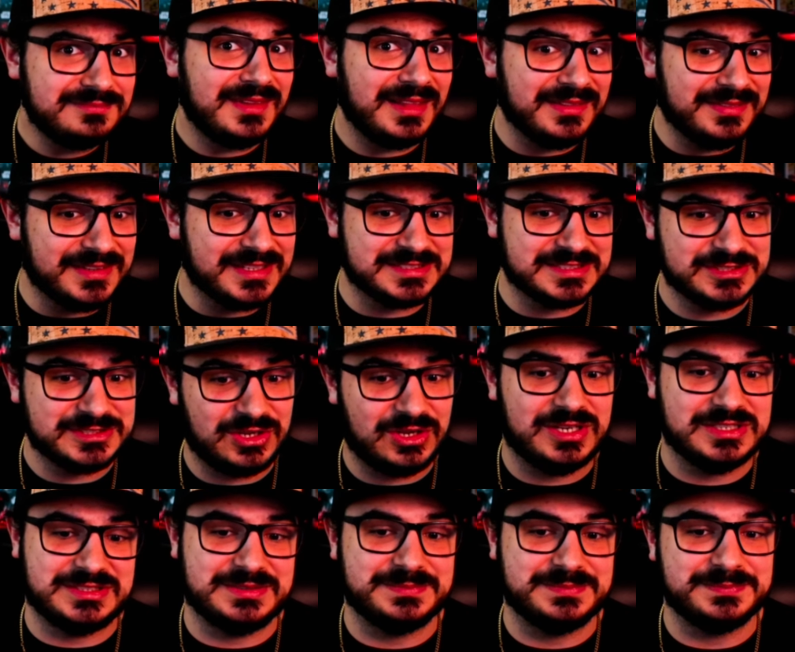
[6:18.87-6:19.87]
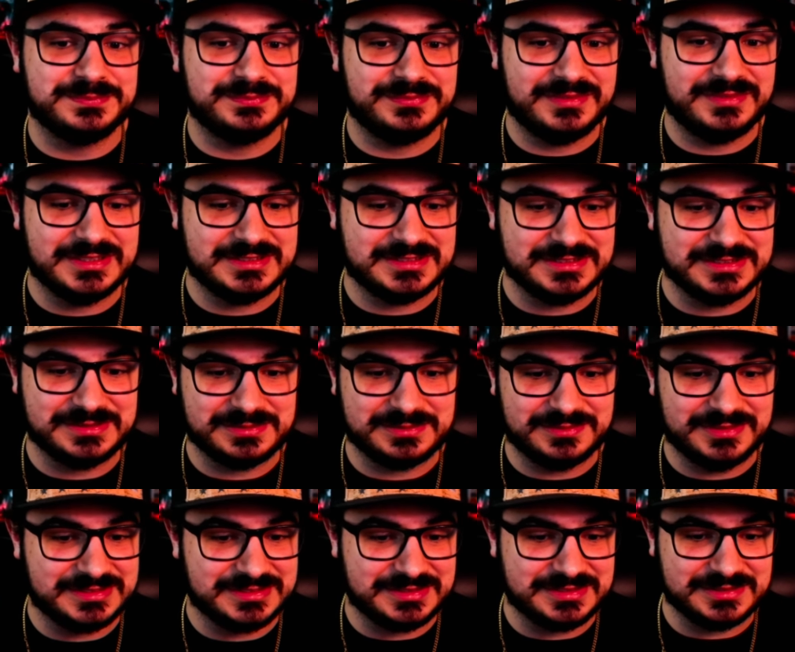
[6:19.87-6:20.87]
This is awesome. This
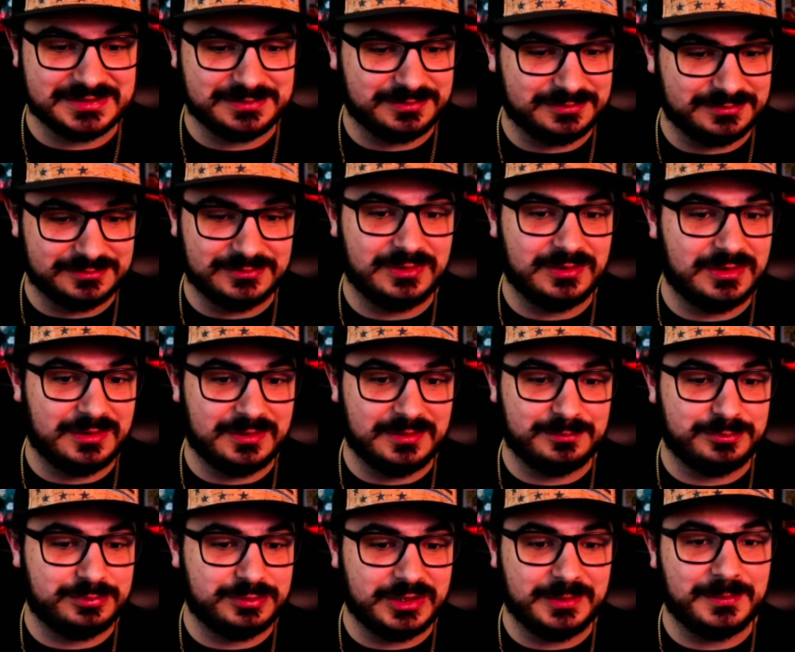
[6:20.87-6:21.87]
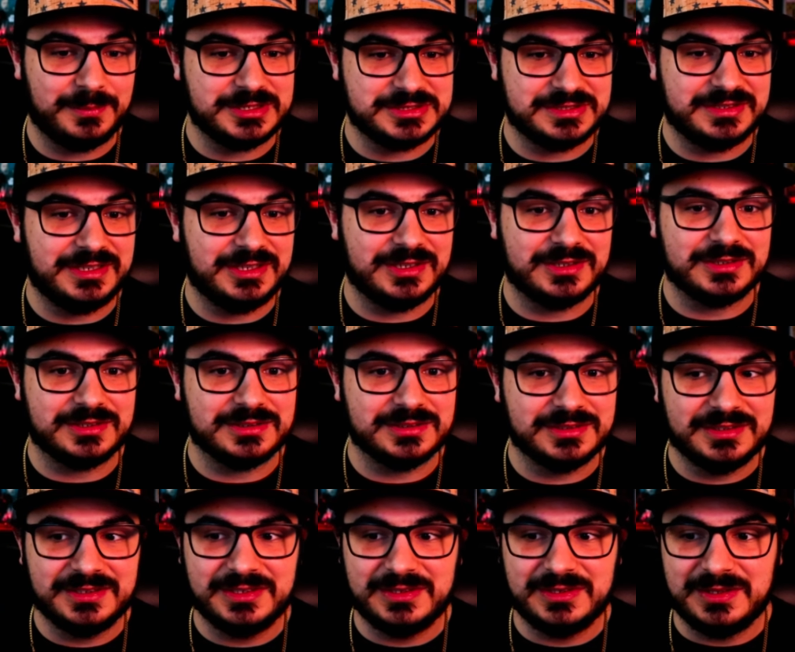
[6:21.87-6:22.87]
is pretty much near
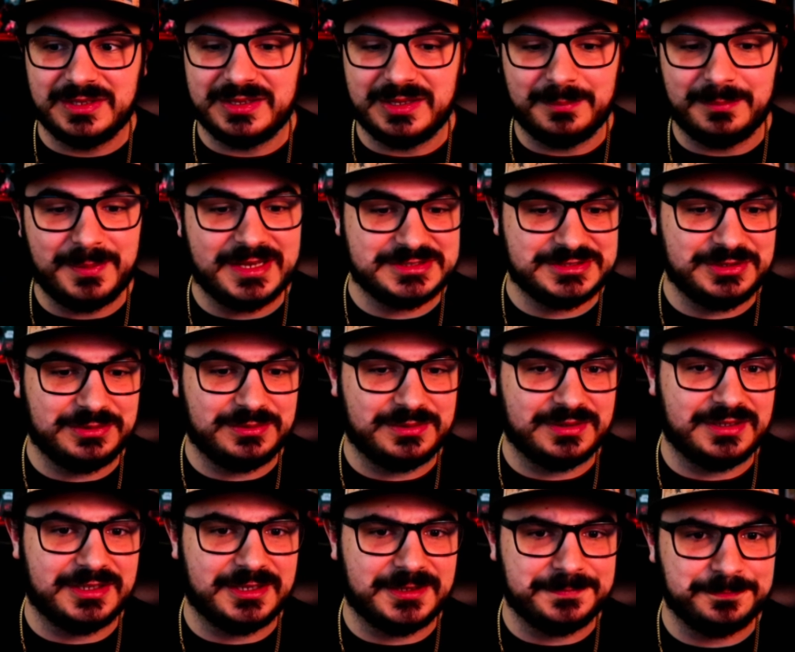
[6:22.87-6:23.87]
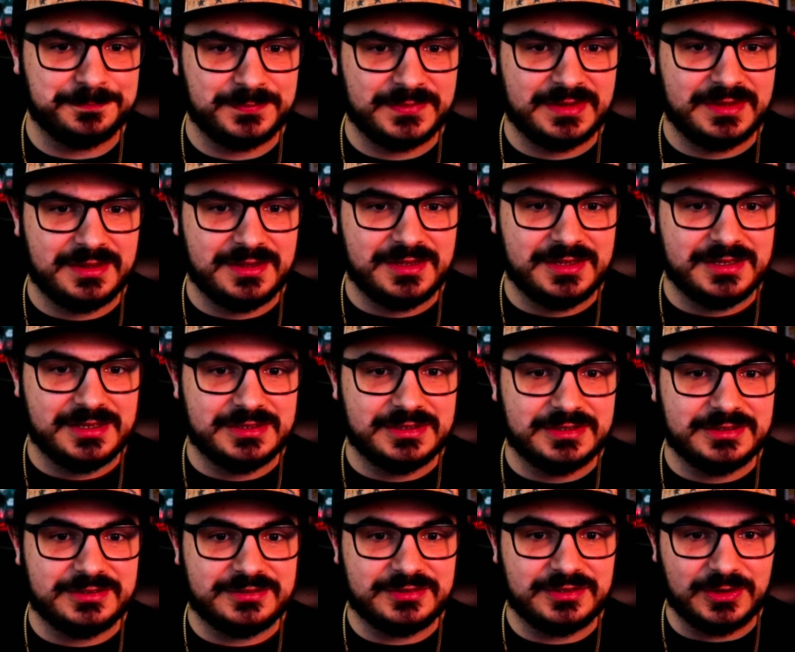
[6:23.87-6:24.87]
the best you can get.
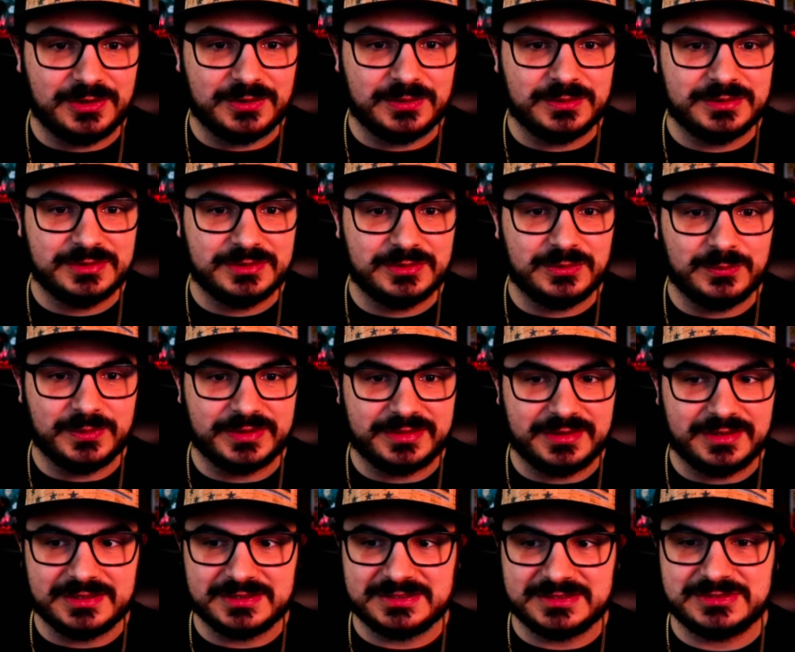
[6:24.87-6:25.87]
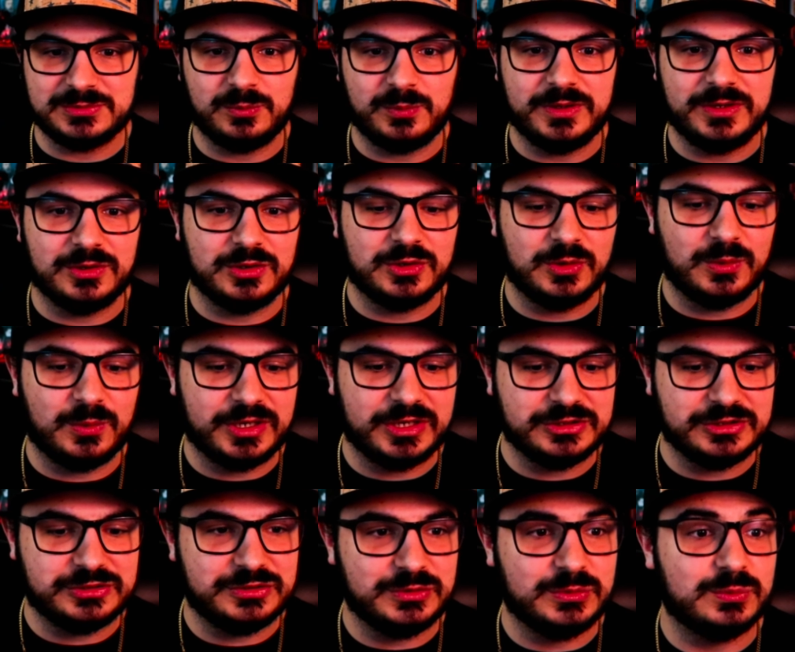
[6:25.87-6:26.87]
So, with this, we are going
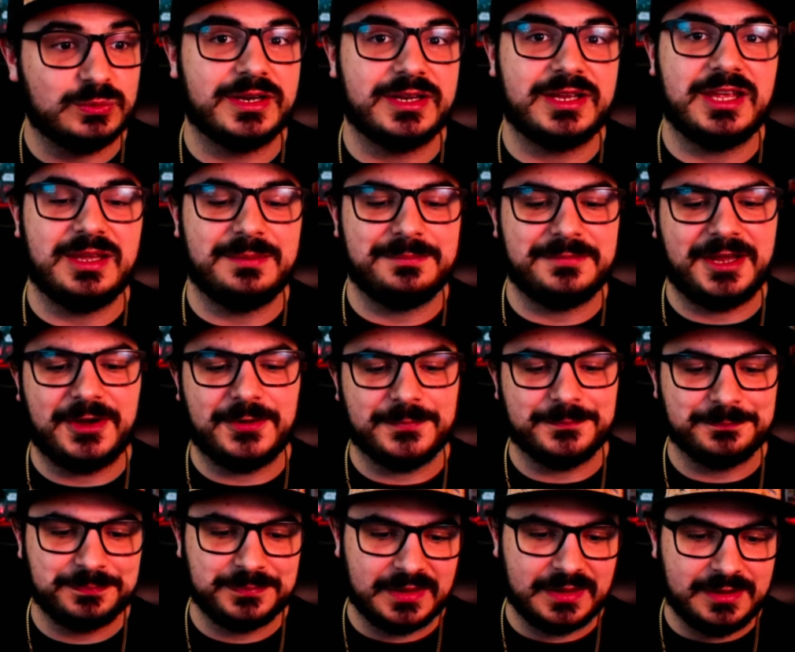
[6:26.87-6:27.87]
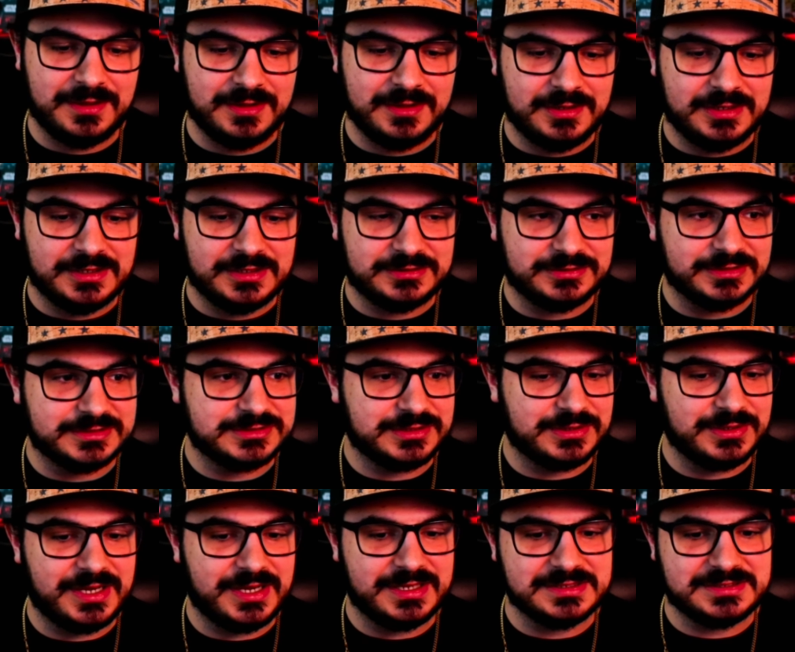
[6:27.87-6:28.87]
to rig him now. So let's go
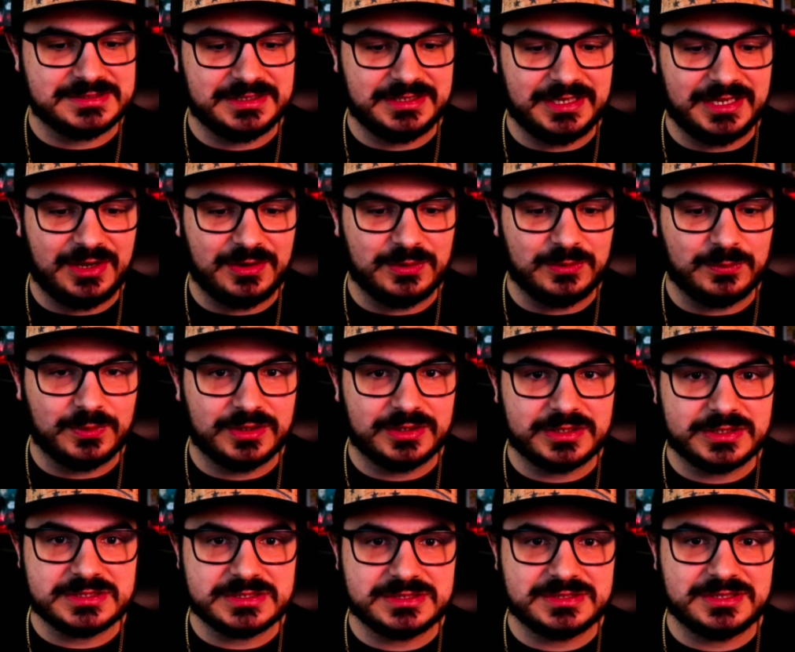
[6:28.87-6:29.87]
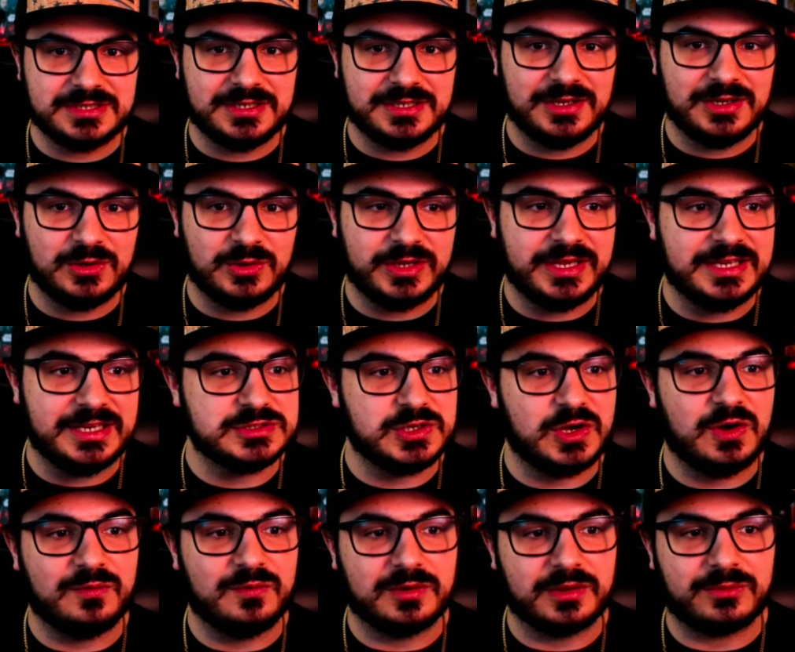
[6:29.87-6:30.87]
ahead and see how it works. He's
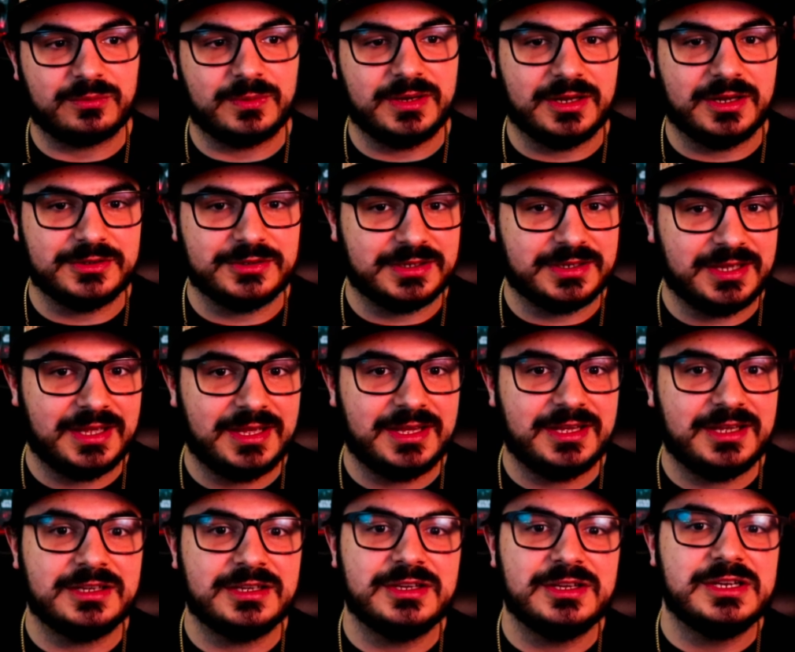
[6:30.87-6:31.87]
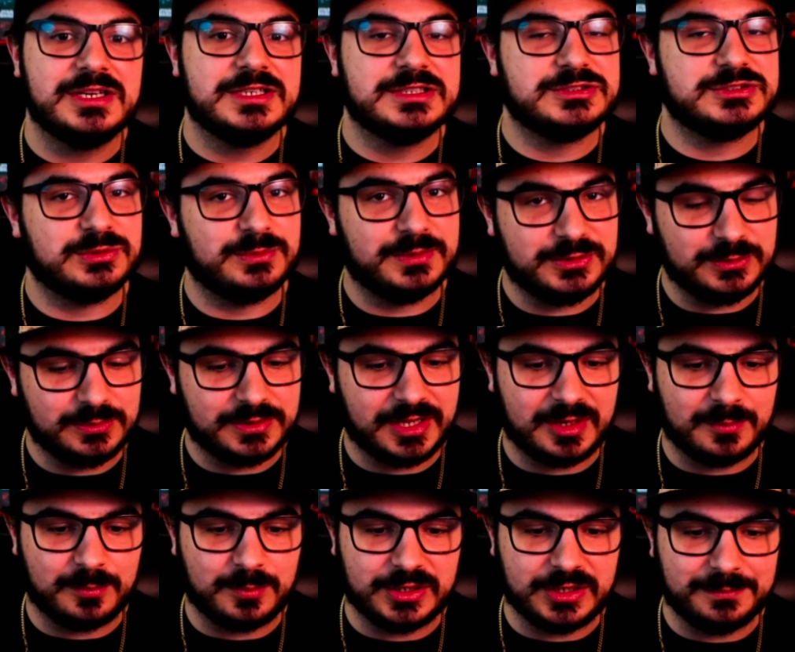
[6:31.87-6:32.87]
over 300K, so we do got
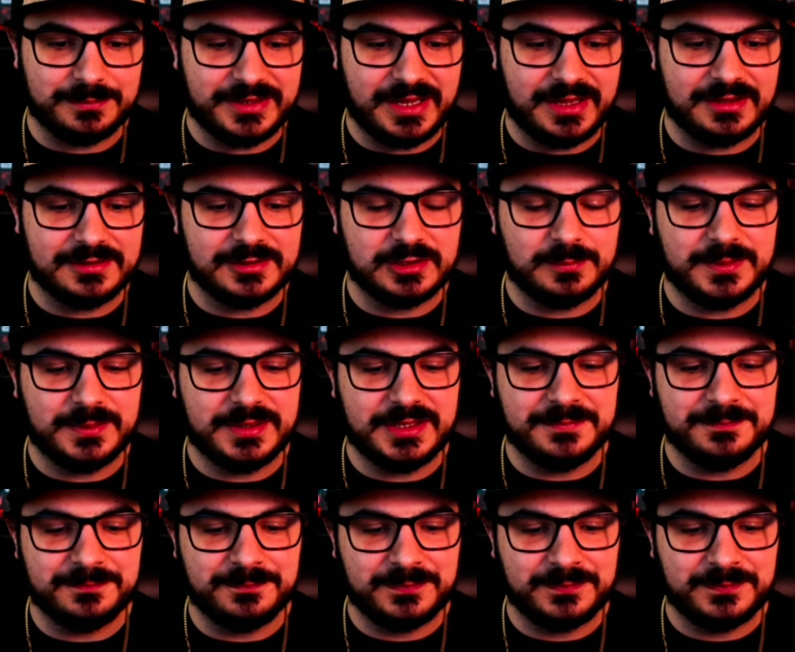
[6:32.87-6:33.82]
to bring him down a little bit.